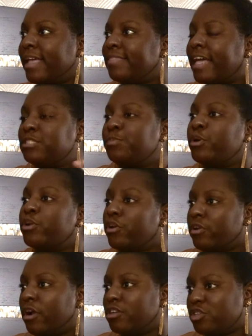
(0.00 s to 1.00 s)
that's put
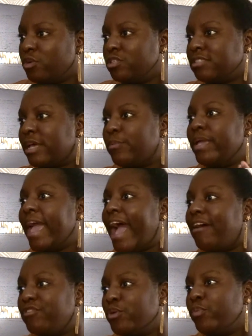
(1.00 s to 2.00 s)
on our shoulders. Like, we
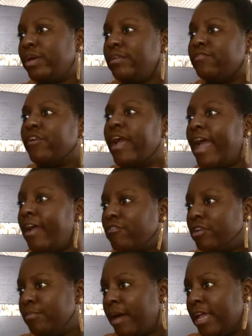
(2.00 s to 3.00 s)
have to win for
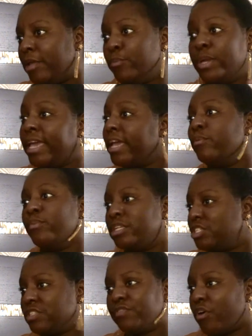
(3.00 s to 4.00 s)
everybody. We can't
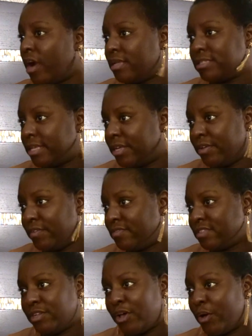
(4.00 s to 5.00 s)
win just for ourselves.
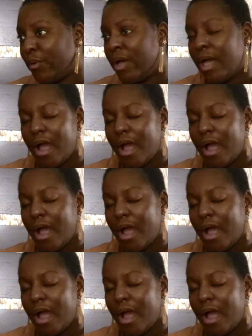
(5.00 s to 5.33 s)
Right. No.